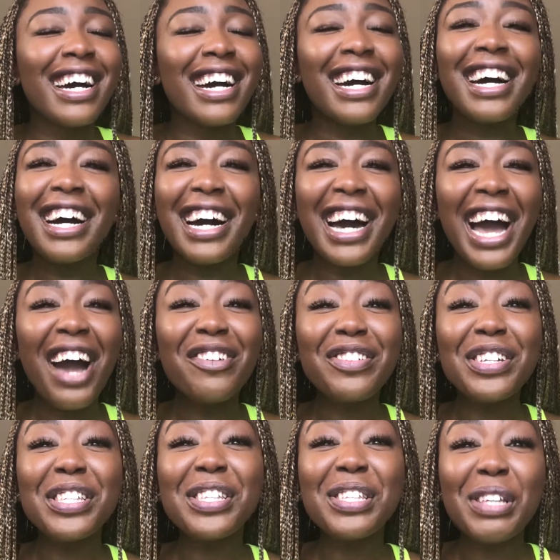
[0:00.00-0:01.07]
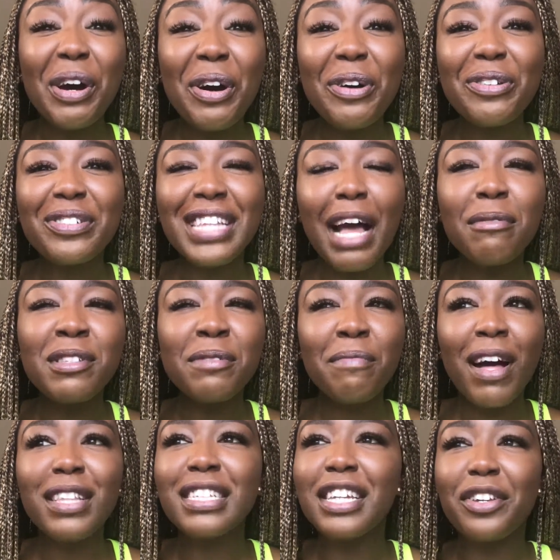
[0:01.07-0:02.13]
I'm
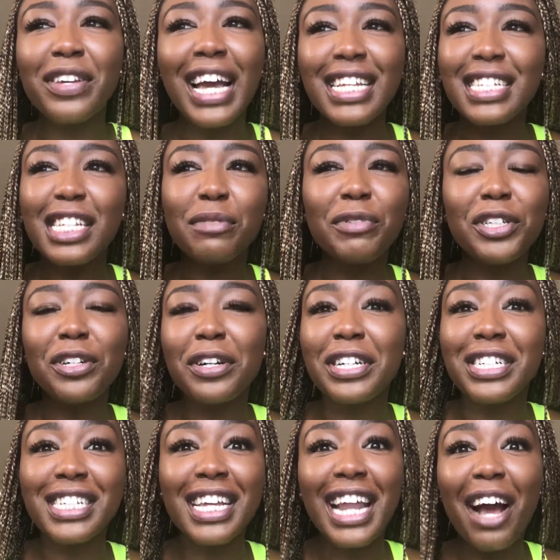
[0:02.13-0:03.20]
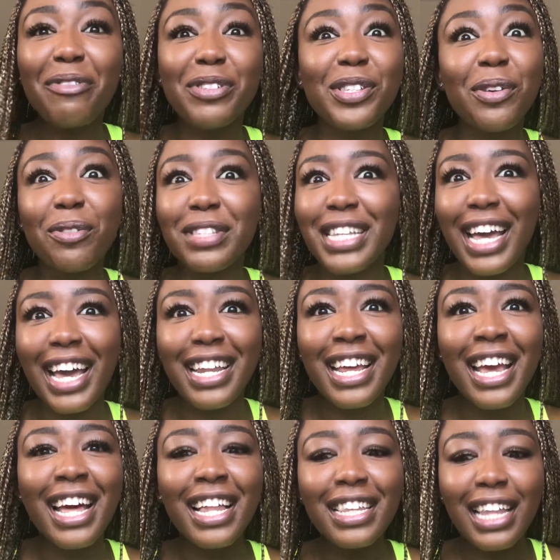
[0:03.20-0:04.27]
smiling to tell you guys this, but you don't understand. I was so sad.
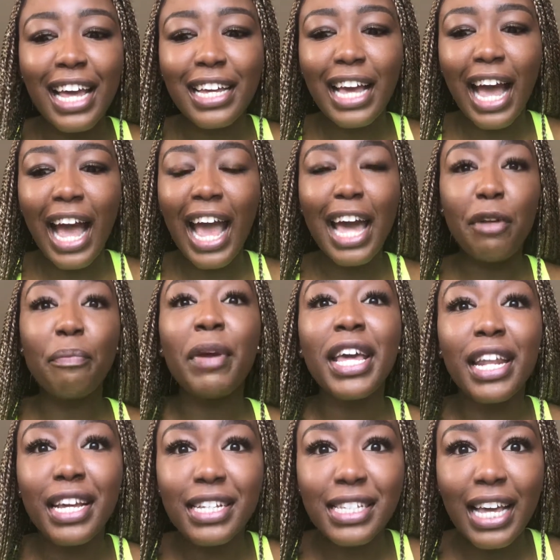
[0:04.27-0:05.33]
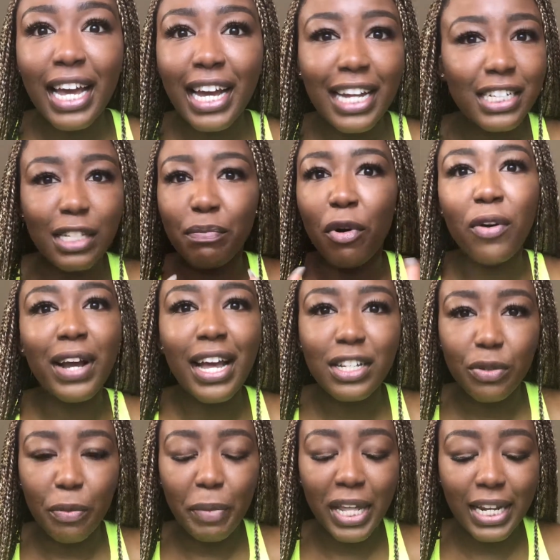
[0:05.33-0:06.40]
Like, I had a panic attack. I just broke out
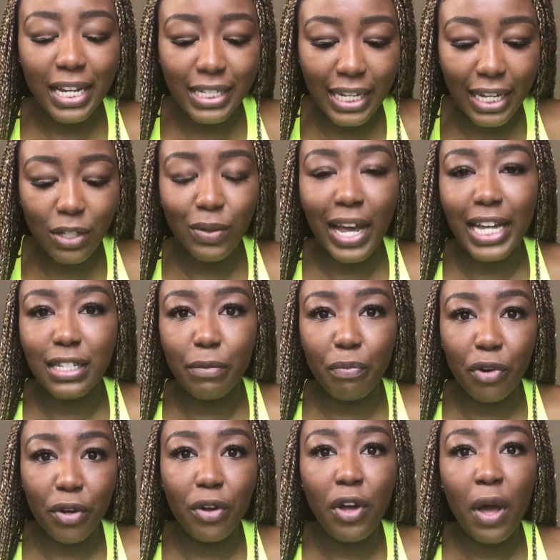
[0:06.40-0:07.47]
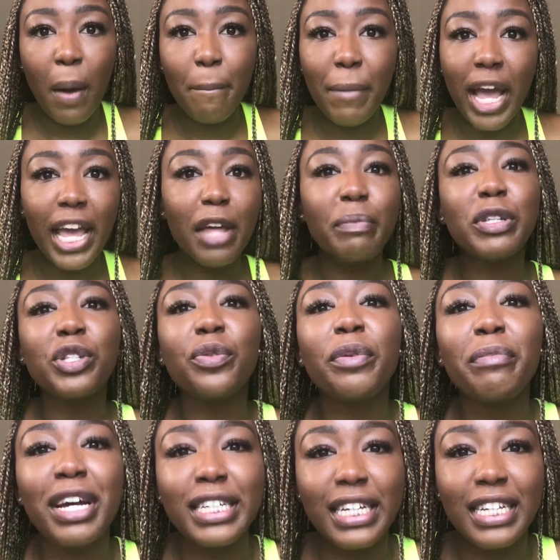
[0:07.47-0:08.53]
into a panic attack. So I had to put my head
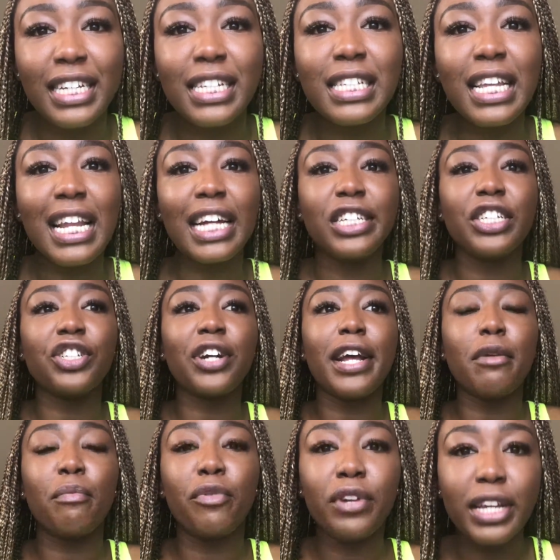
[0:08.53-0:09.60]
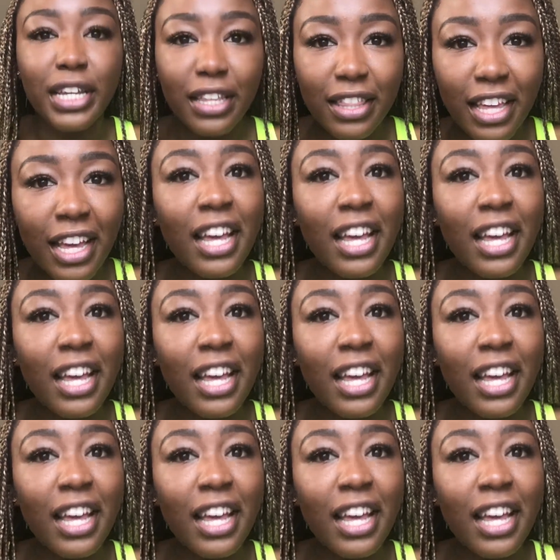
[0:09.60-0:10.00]
between my knees, and I just try to breathe.